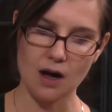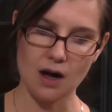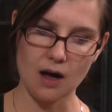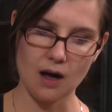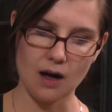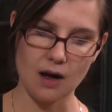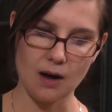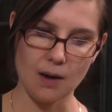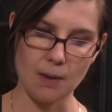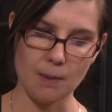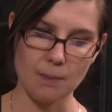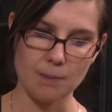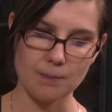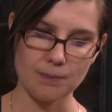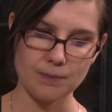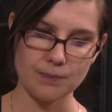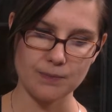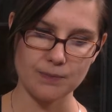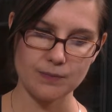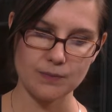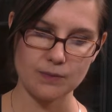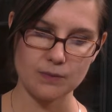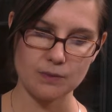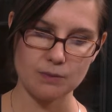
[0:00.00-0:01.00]

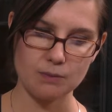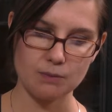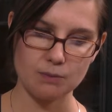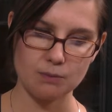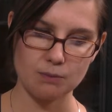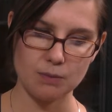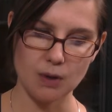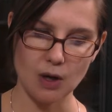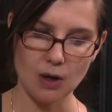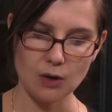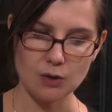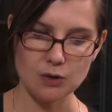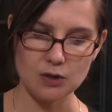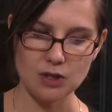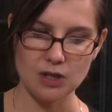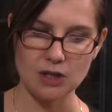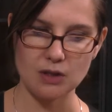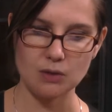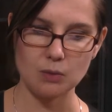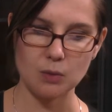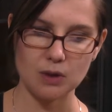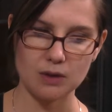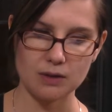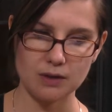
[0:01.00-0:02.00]

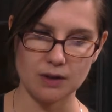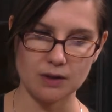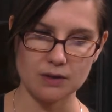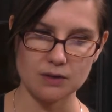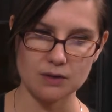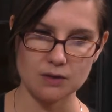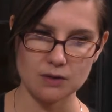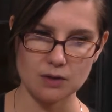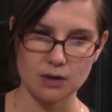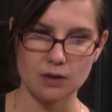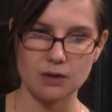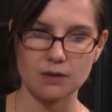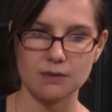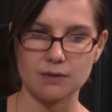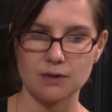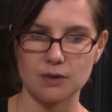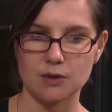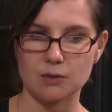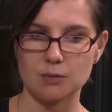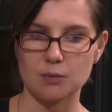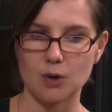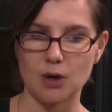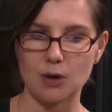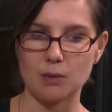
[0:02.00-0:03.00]
Blockchain will not solve
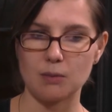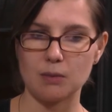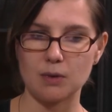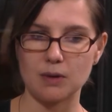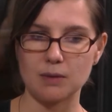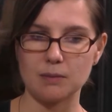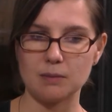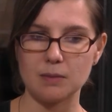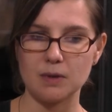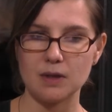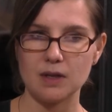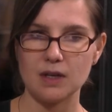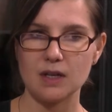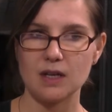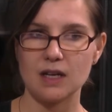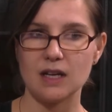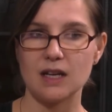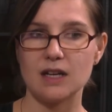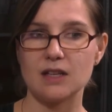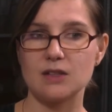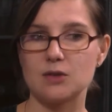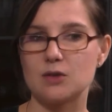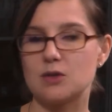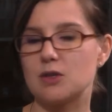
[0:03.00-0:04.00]
your problem.
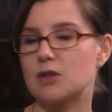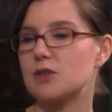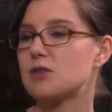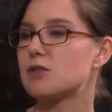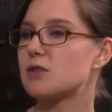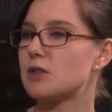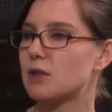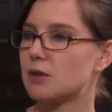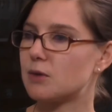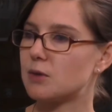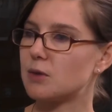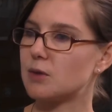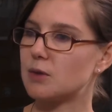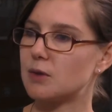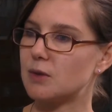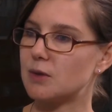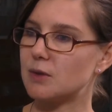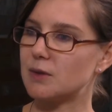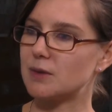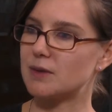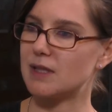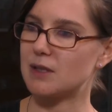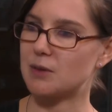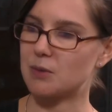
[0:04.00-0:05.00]
It's just a
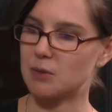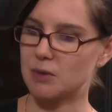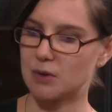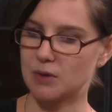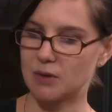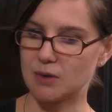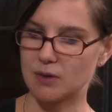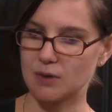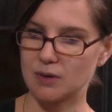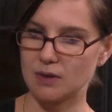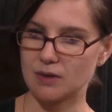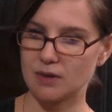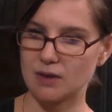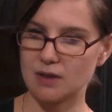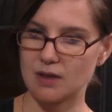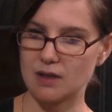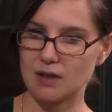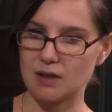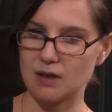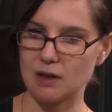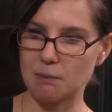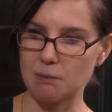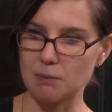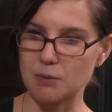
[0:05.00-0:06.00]
tool that will
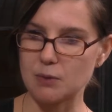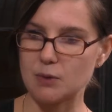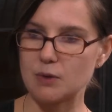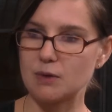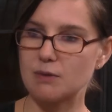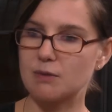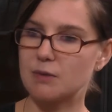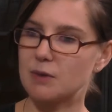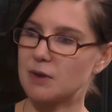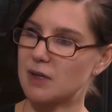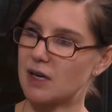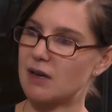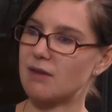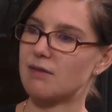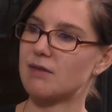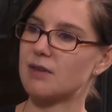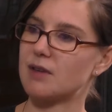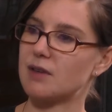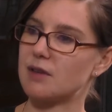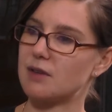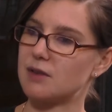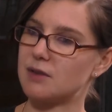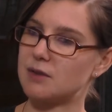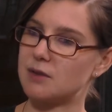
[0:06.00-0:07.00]
improve
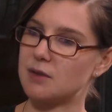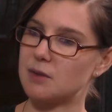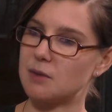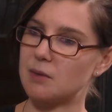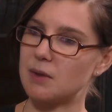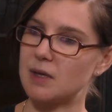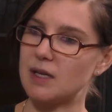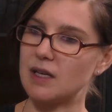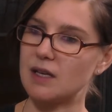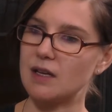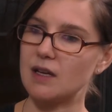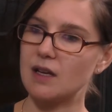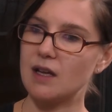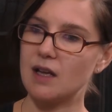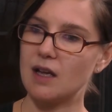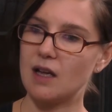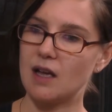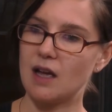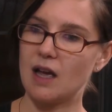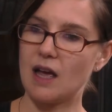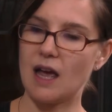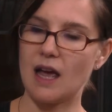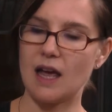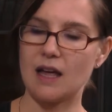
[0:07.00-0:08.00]
whatever you're doing,
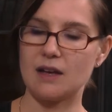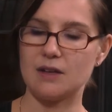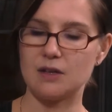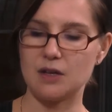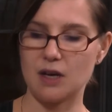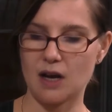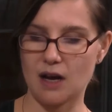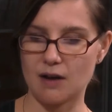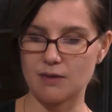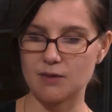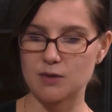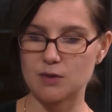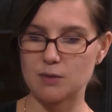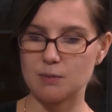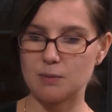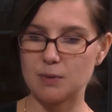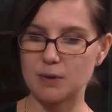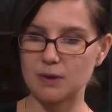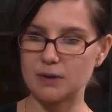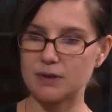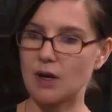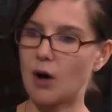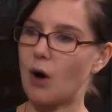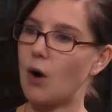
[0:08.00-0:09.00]
and you have to
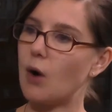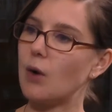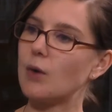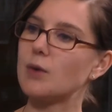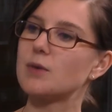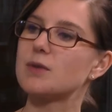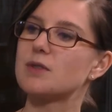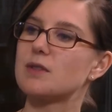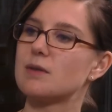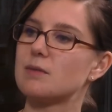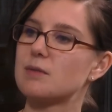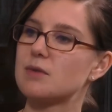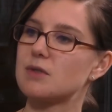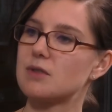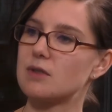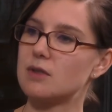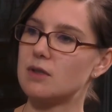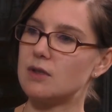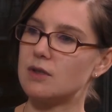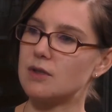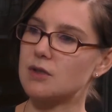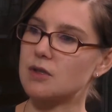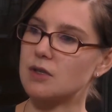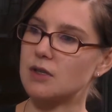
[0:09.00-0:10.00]
build a wholesome
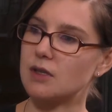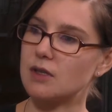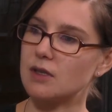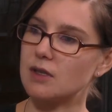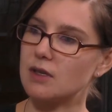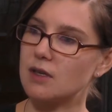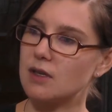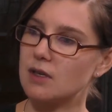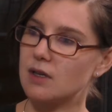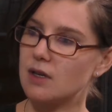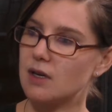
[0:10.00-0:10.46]
solution